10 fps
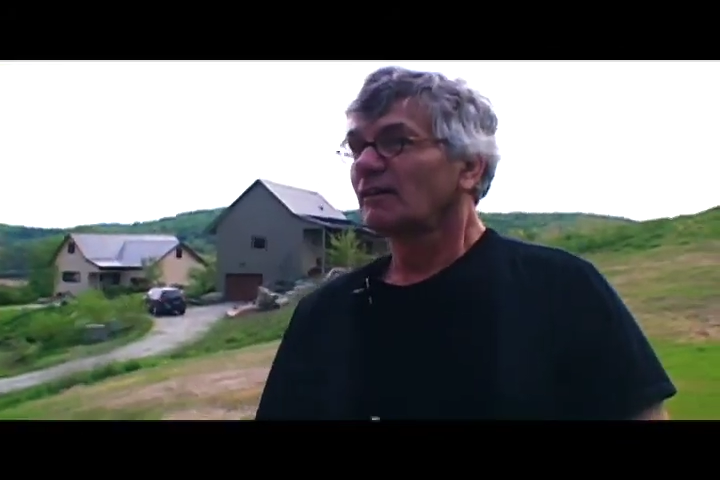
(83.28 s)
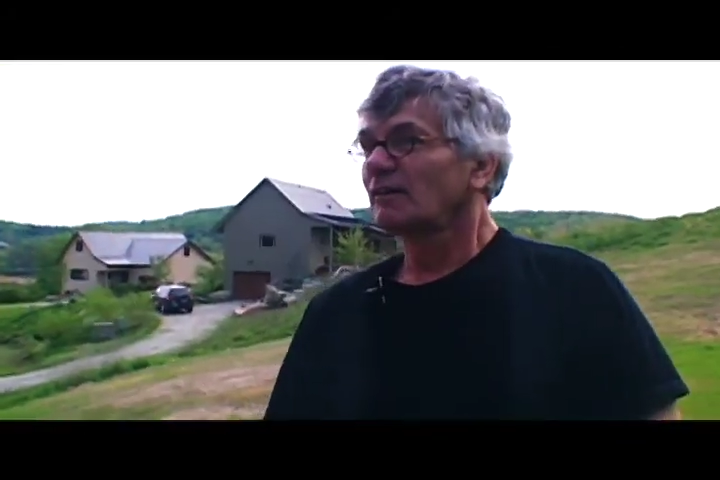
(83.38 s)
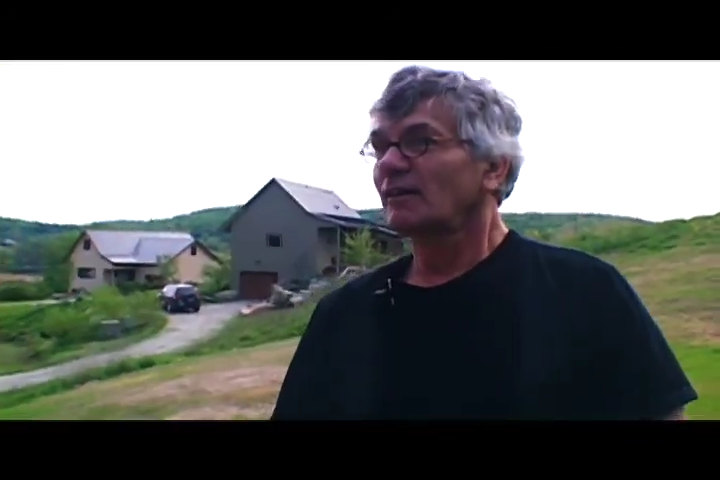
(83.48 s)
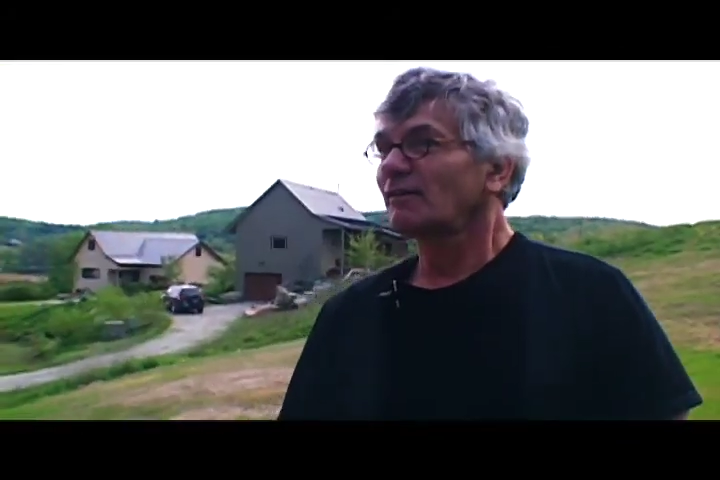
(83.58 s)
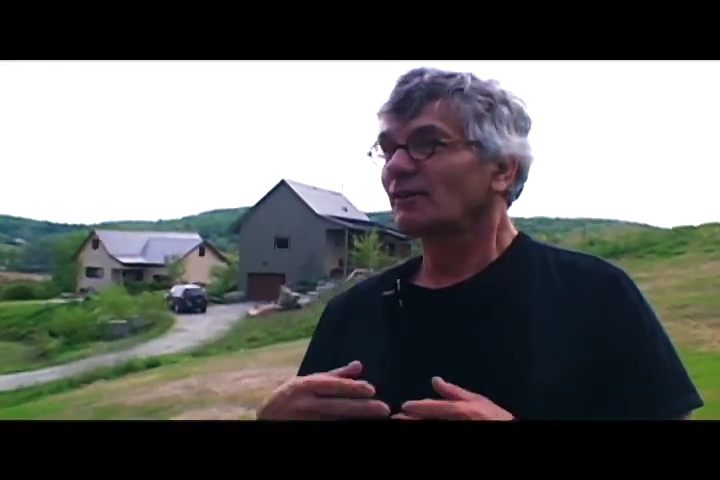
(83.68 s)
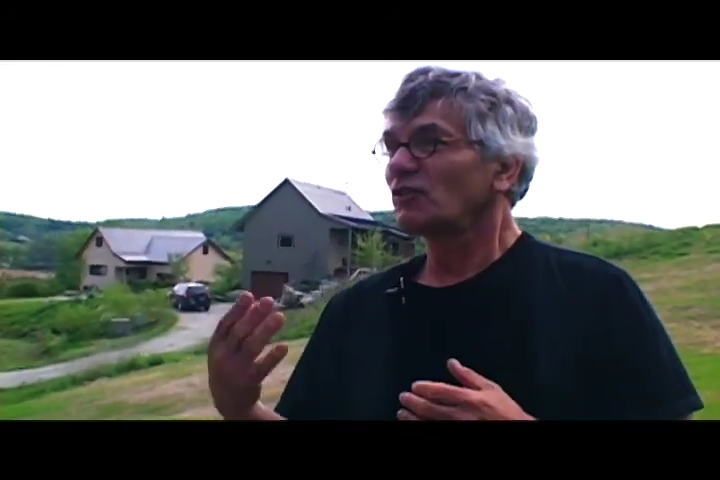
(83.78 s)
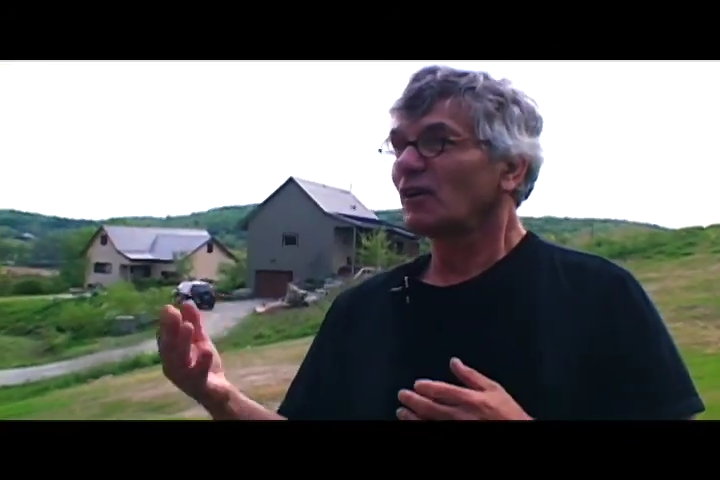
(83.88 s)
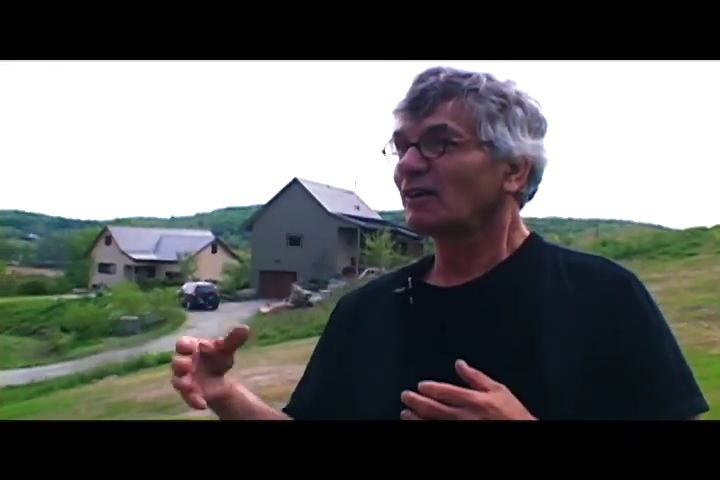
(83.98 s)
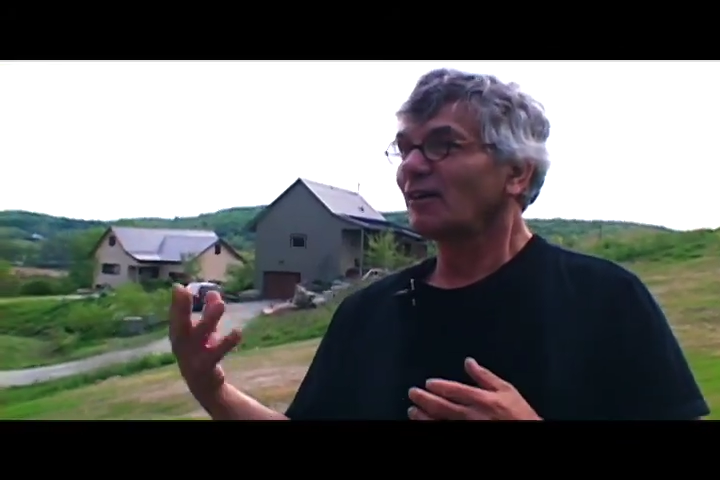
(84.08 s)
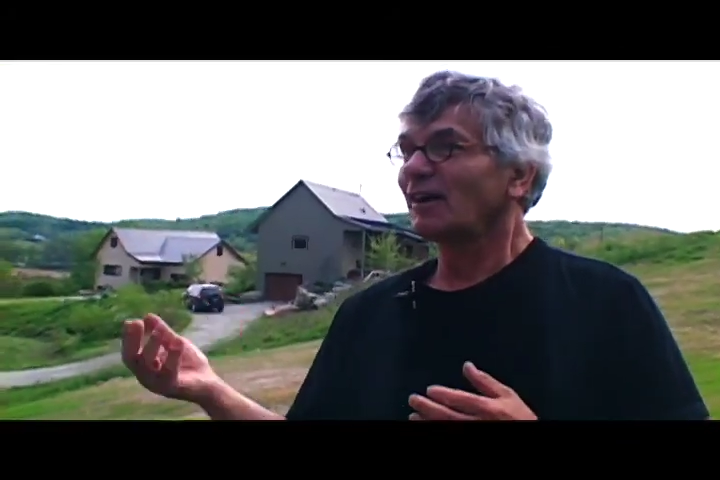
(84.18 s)
I think
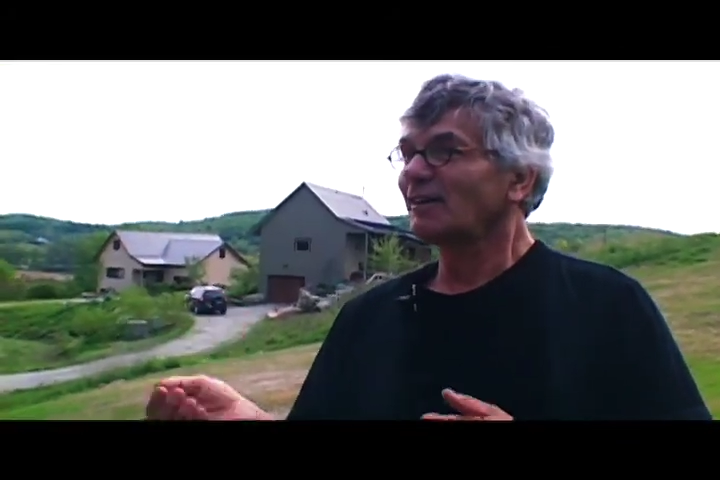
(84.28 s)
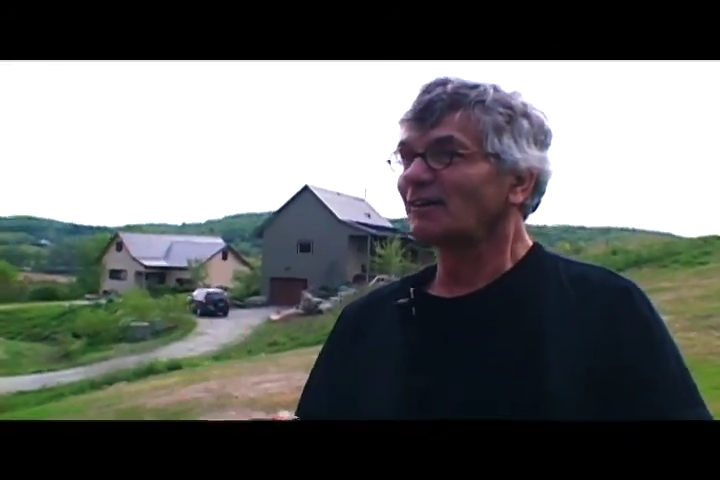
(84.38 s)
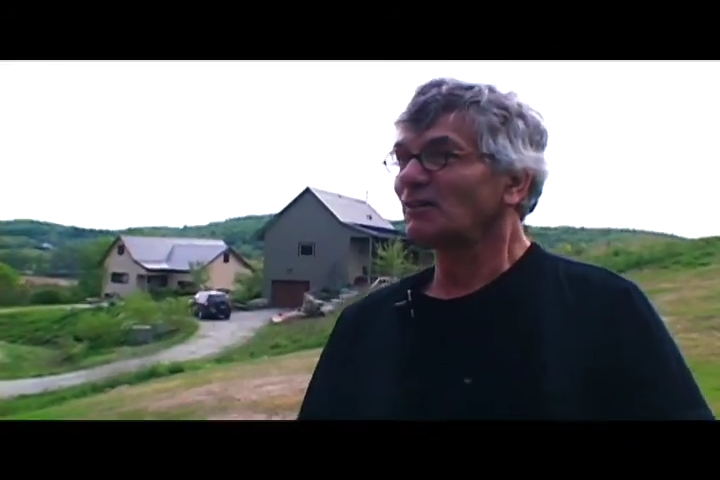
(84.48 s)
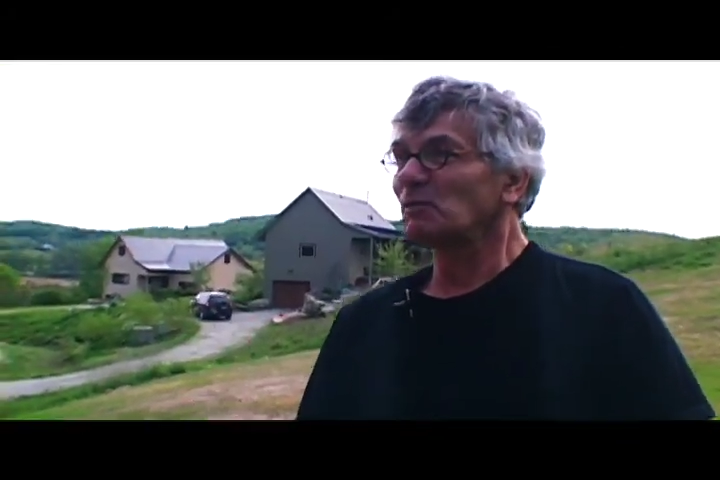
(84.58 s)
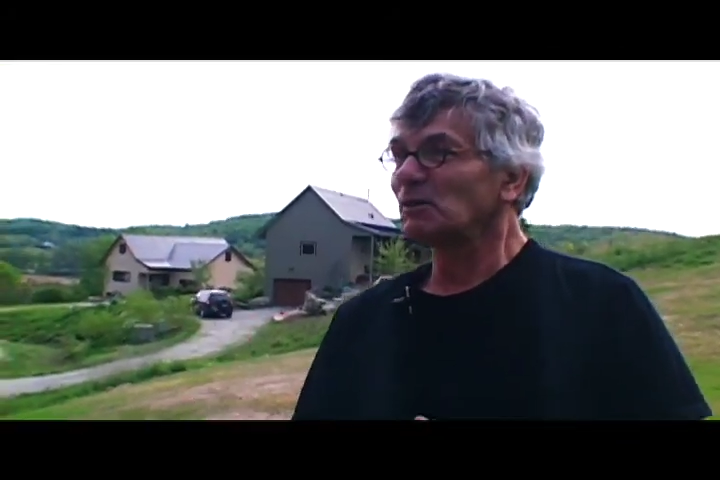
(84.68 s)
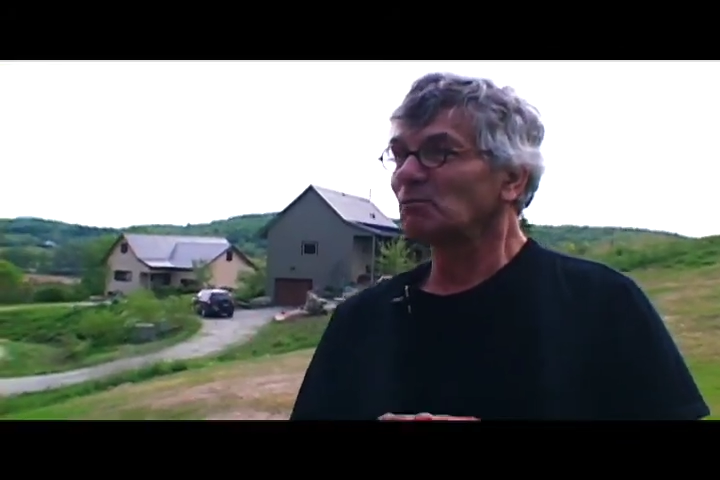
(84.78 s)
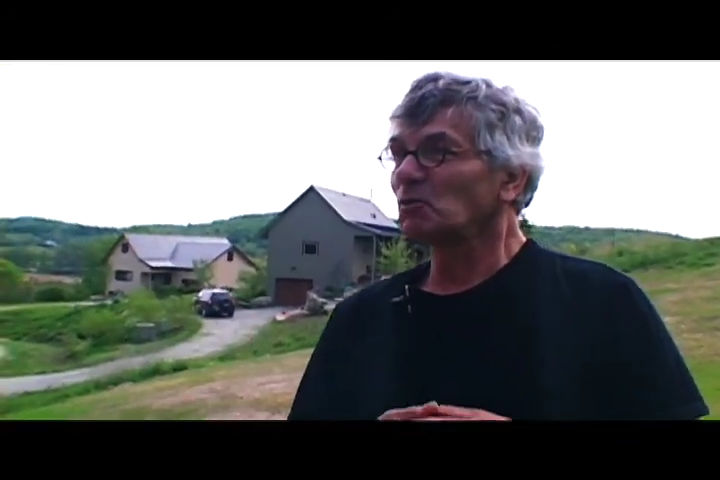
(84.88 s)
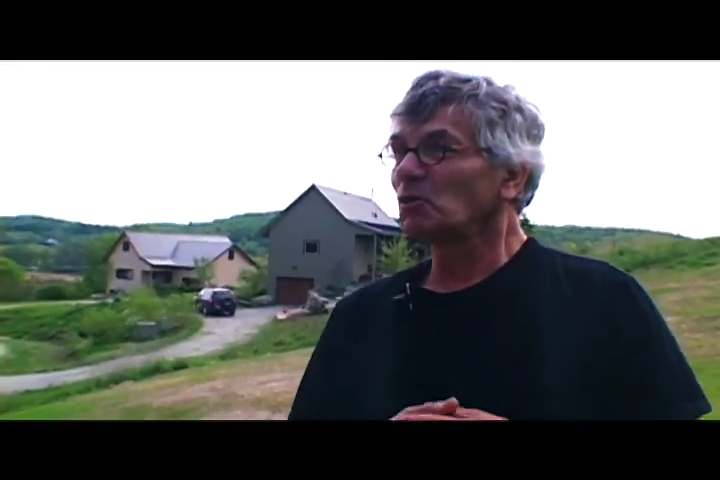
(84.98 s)
Chuck got a limited